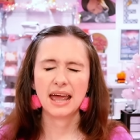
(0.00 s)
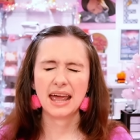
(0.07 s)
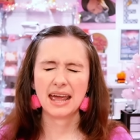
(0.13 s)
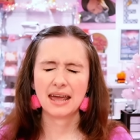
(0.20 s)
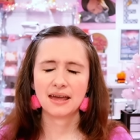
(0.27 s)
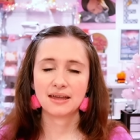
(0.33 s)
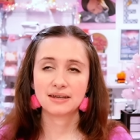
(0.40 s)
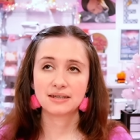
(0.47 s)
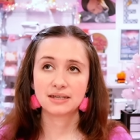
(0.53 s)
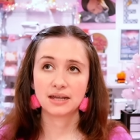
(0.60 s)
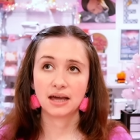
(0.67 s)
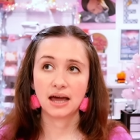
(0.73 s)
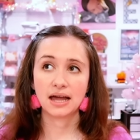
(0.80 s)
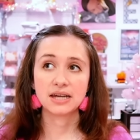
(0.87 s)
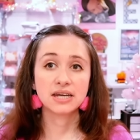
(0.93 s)
and
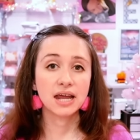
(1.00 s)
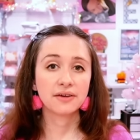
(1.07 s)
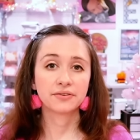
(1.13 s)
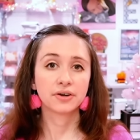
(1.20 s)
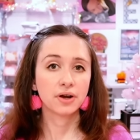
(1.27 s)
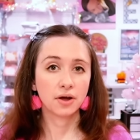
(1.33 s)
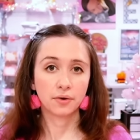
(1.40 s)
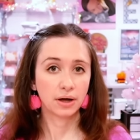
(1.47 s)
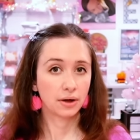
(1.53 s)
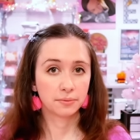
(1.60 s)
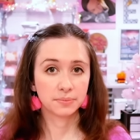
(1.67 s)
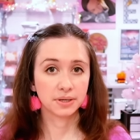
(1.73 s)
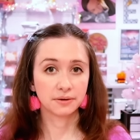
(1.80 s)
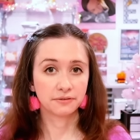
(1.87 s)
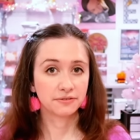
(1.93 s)
I never know how
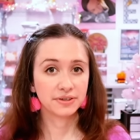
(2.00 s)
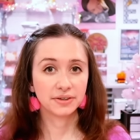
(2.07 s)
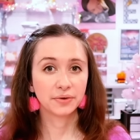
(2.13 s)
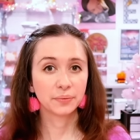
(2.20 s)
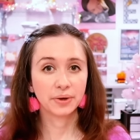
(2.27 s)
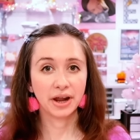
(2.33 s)
I'm gonna feel